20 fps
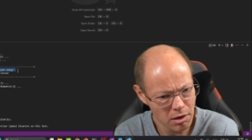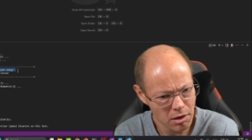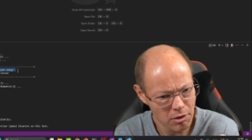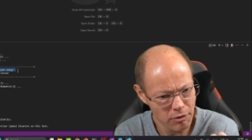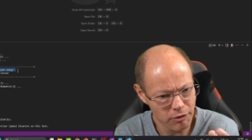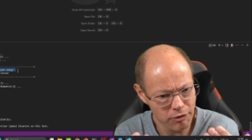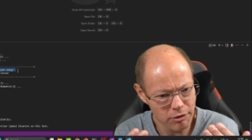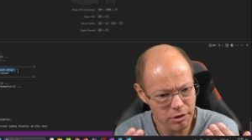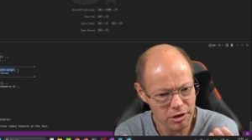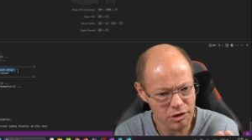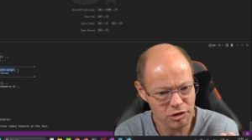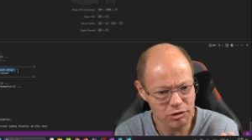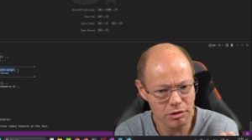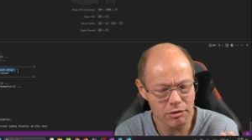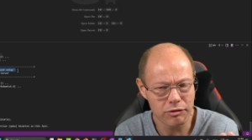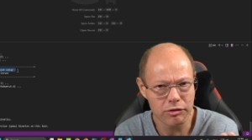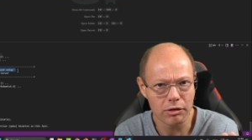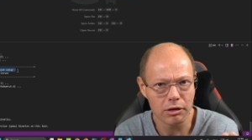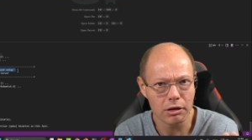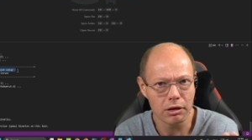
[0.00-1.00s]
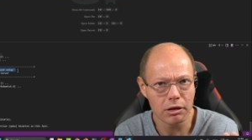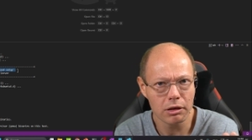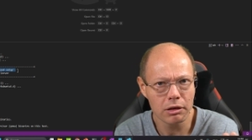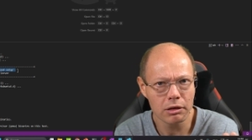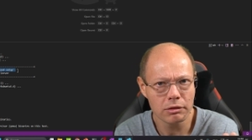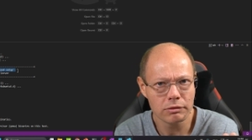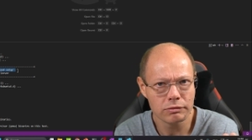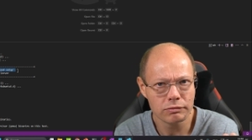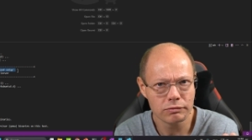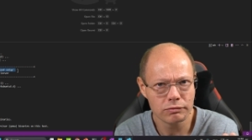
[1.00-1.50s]
First of
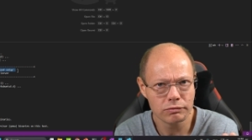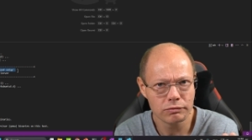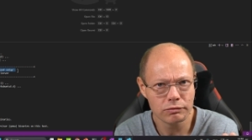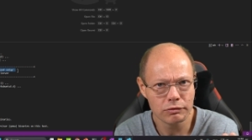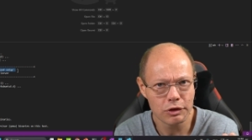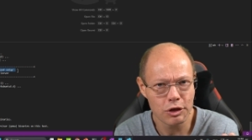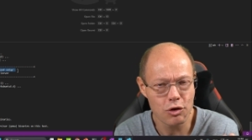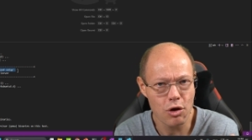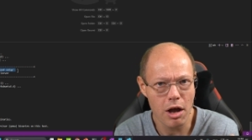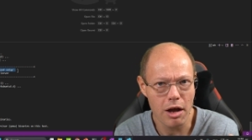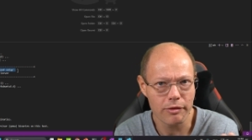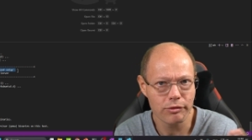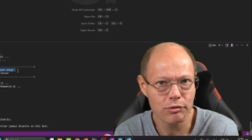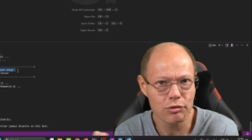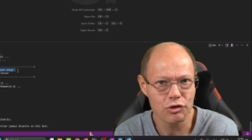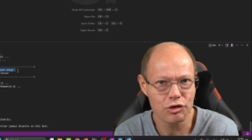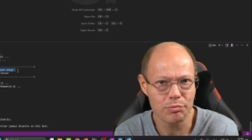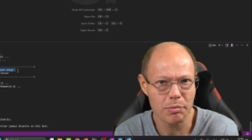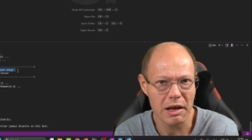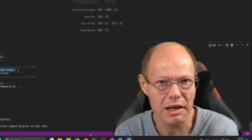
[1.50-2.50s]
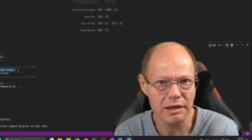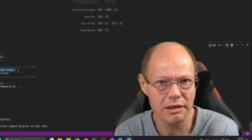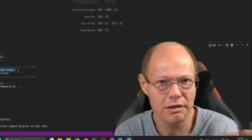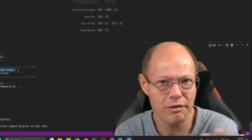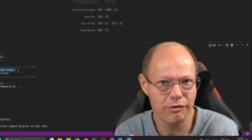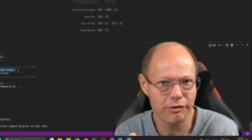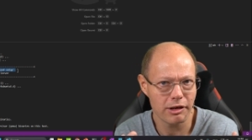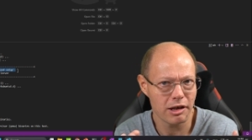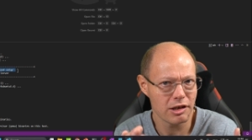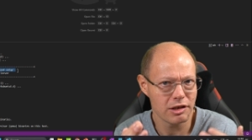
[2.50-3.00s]
all, you have to
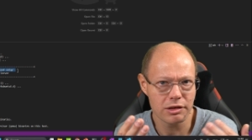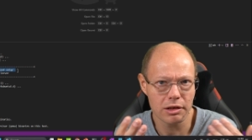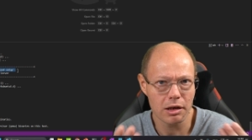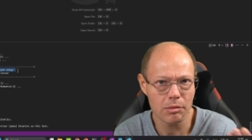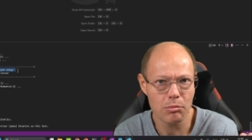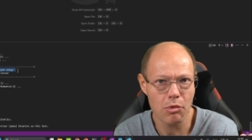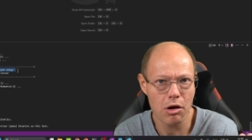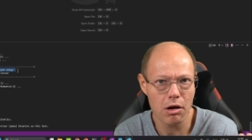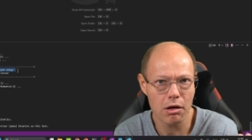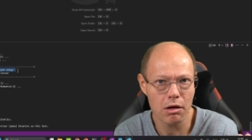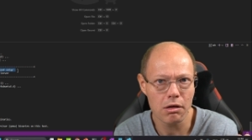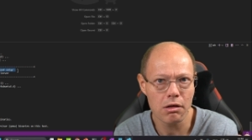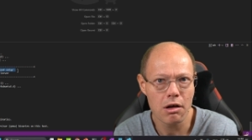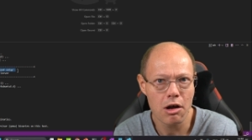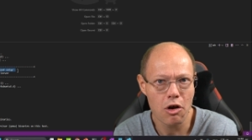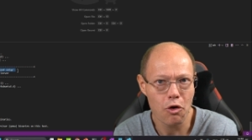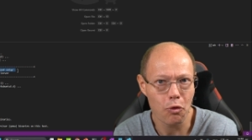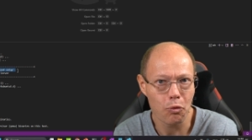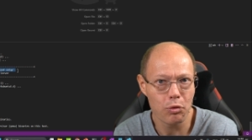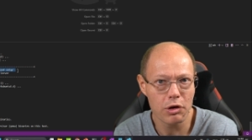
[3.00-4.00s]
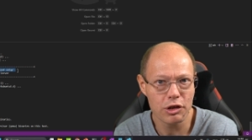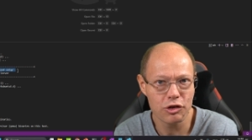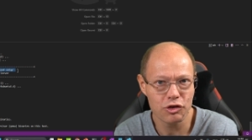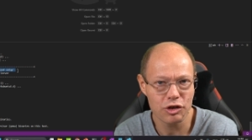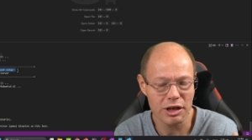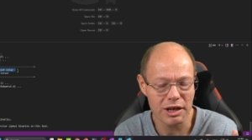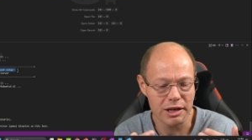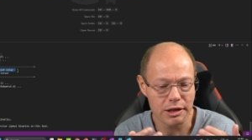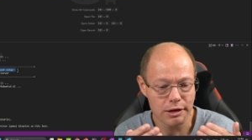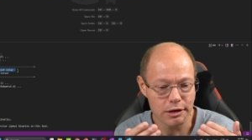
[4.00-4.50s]
specify somehow which
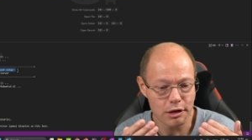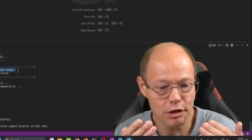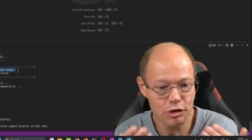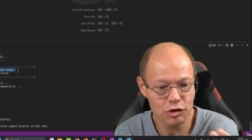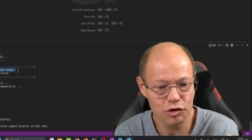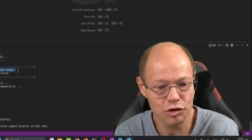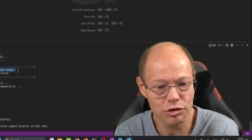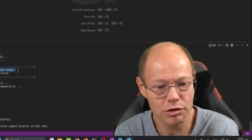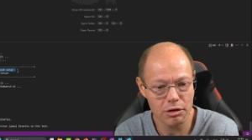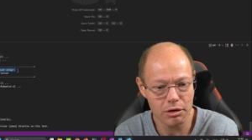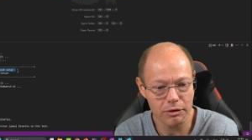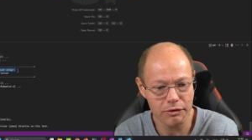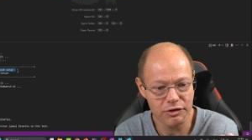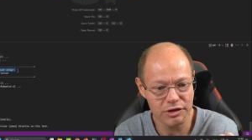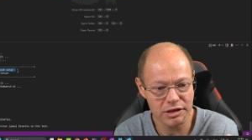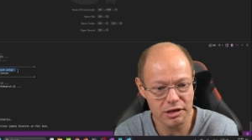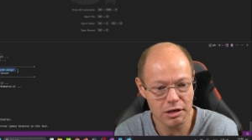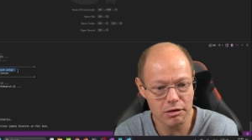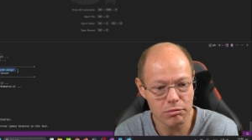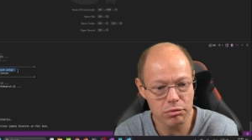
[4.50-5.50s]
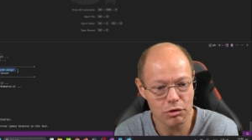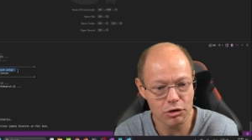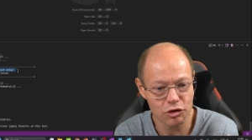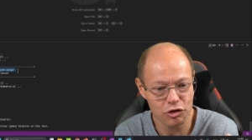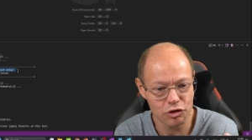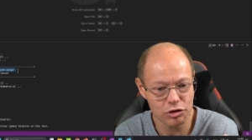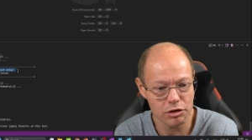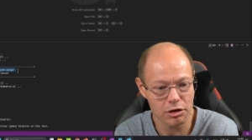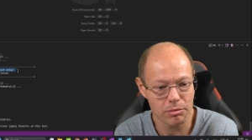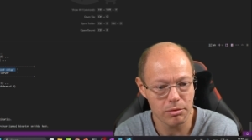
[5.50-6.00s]
edition of SQL
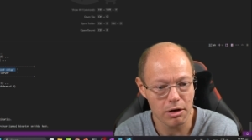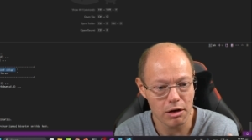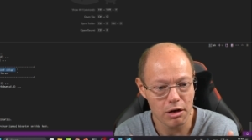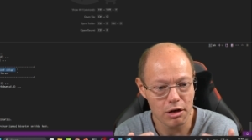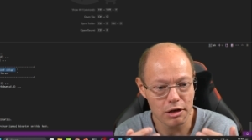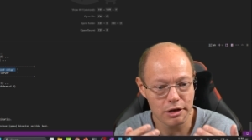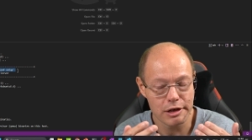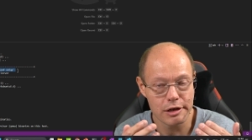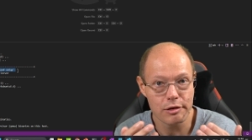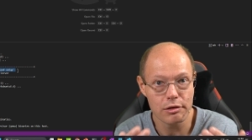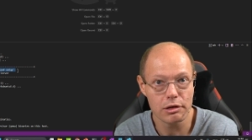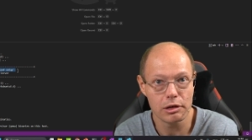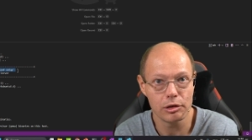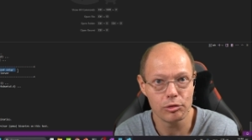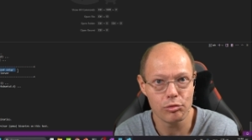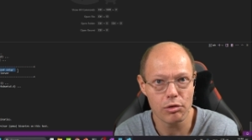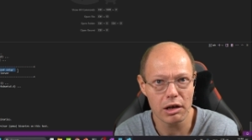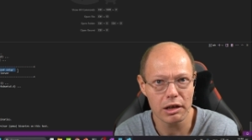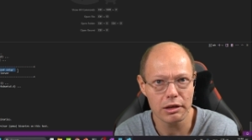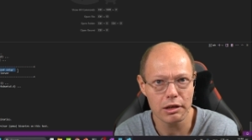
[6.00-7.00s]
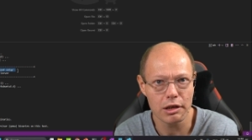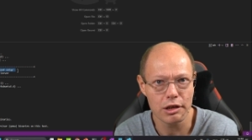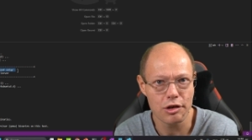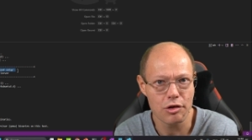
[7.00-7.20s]
Server you are running.